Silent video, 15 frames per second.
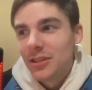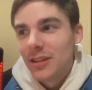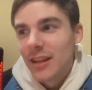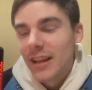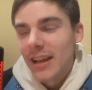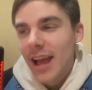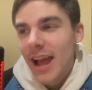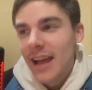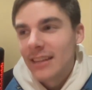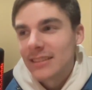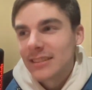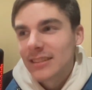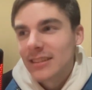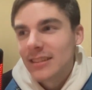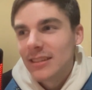and
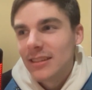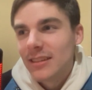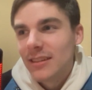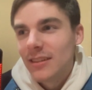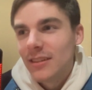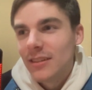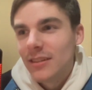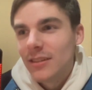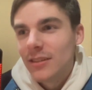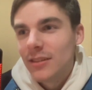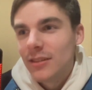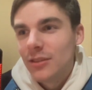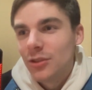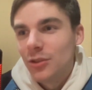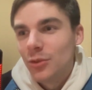ask
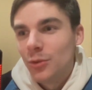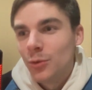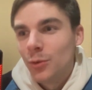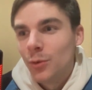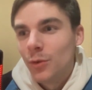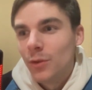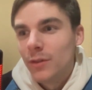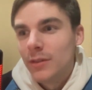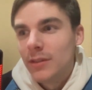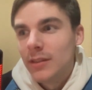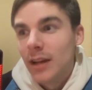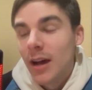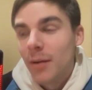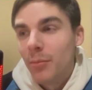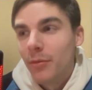to
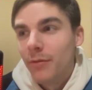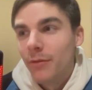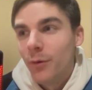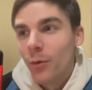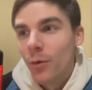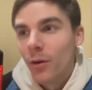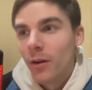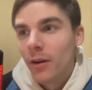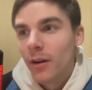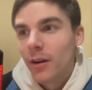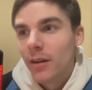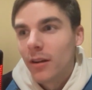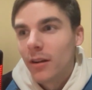dub for